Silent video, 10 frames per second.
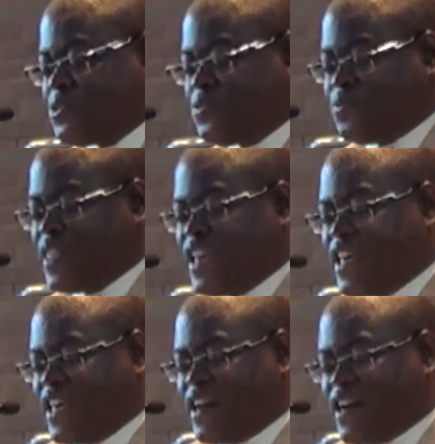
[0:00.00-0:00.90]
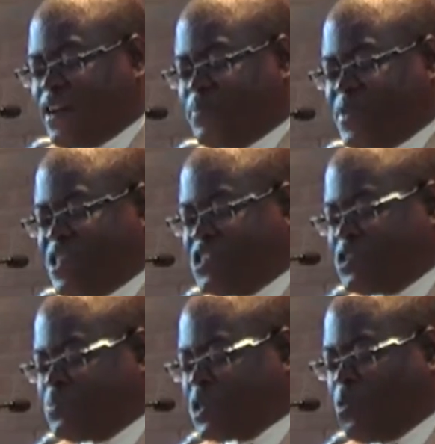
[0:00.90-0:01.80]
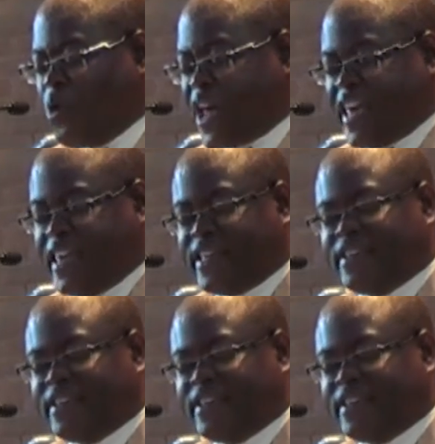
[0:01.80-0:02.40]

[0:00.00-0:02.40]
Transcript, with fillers: of uh, Egypt away